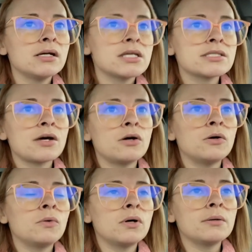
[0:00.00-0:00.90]

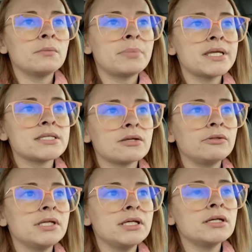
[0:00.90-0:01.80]
So
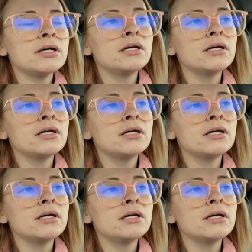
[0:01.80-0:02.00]
basically